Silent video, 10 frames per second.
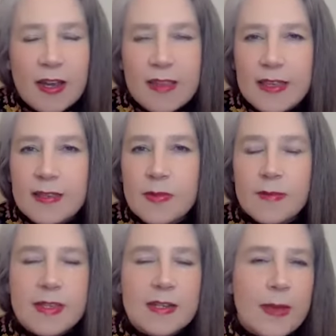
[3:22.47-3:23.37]
I think
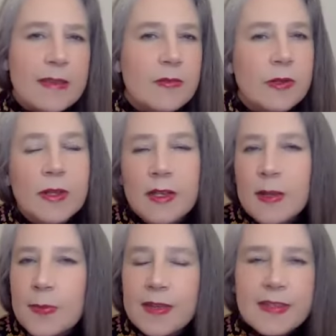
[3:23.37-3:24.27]
sometimes it depends on
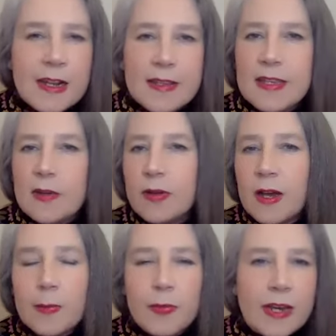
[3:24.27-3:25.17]
personality, on
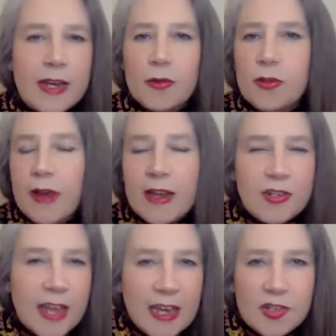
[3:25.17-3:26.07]
upbringing, on your
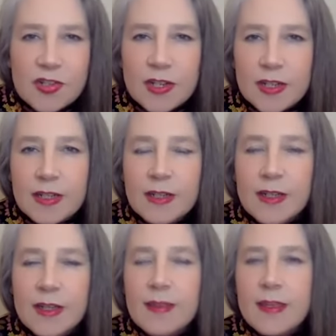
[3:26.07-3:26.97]
education,
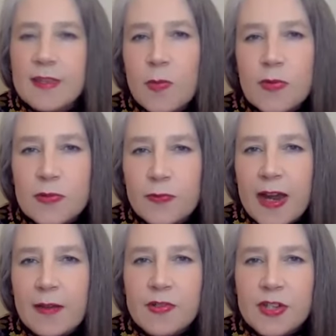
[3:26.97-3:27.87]
the examples
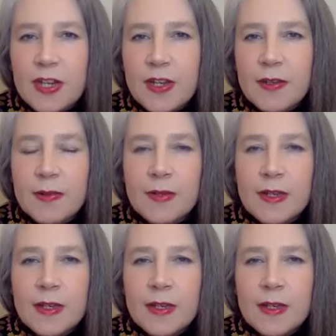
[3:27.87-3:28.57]
around you,